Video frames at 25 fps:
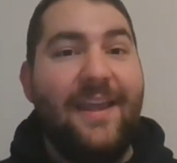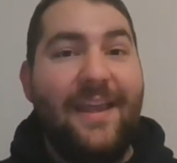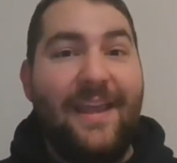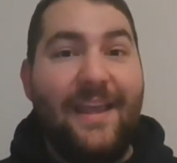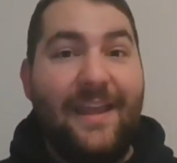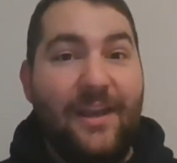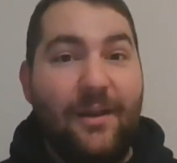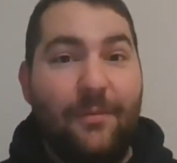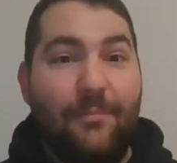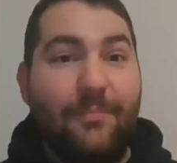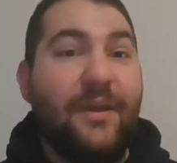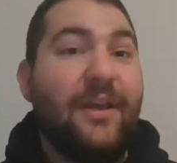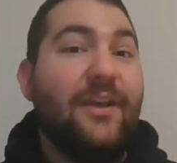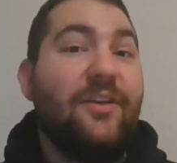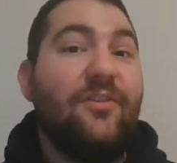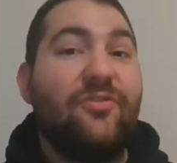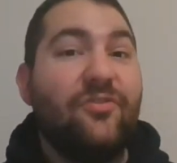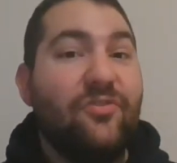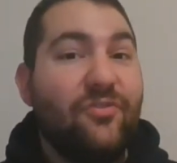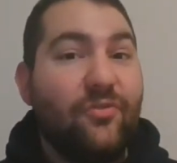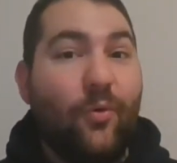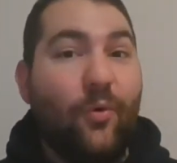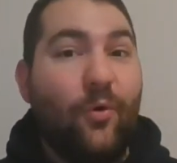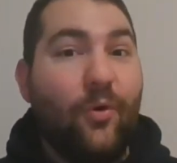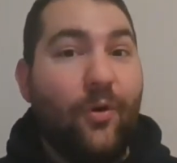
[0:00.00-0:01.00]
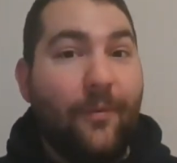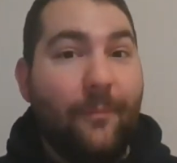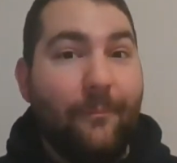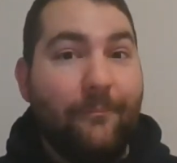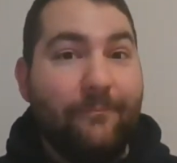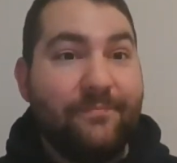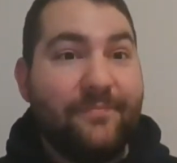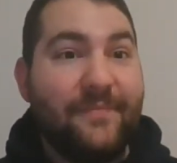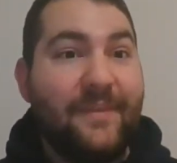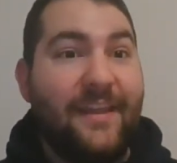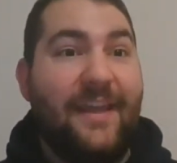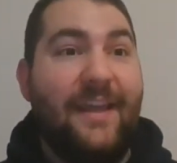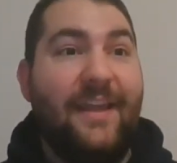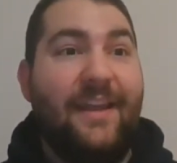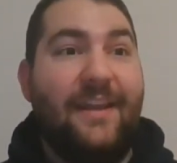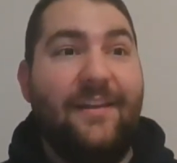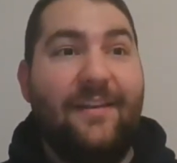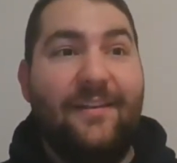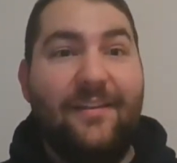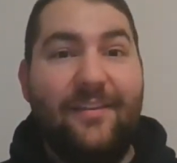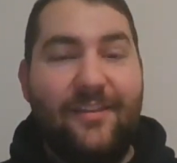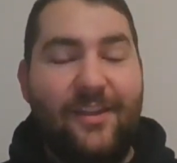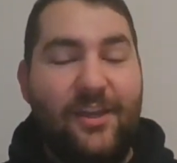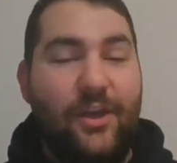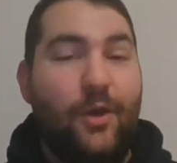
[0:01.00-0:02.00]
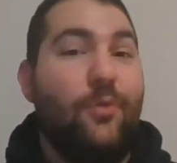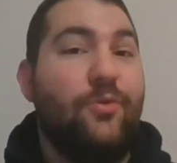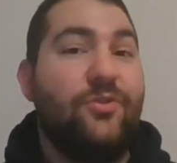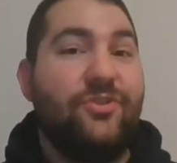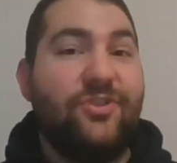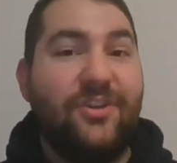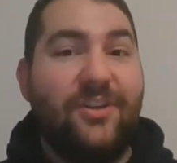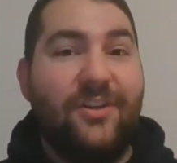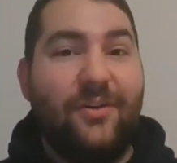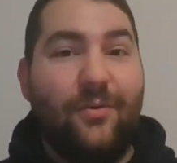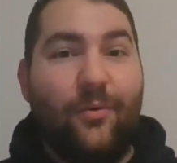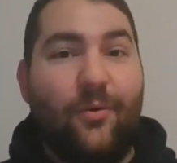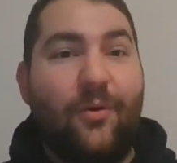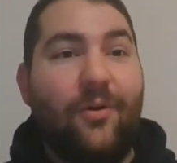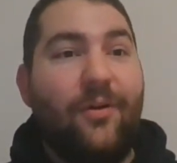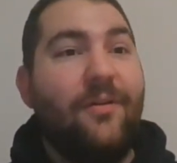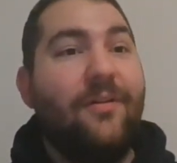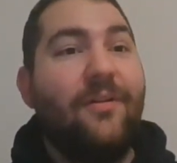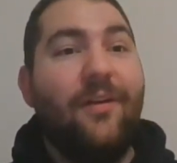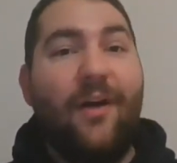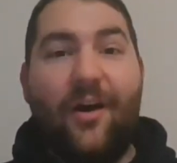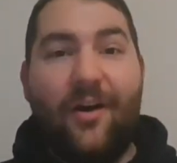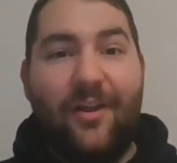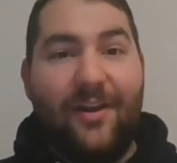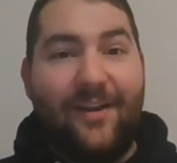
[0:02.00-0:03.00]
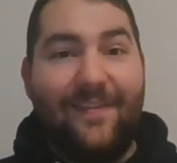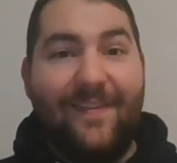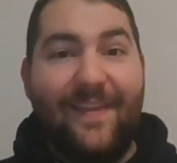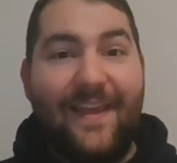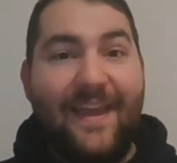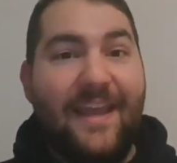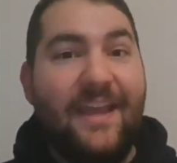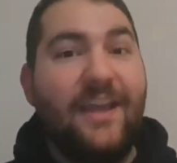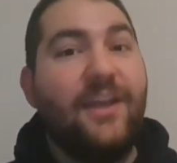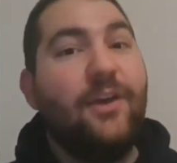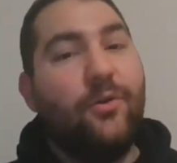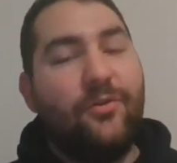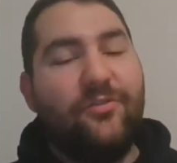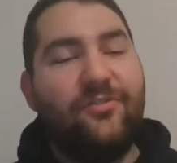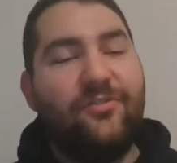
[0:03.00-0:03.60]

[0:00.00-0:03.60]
in a big storm in the ocean or on a lake or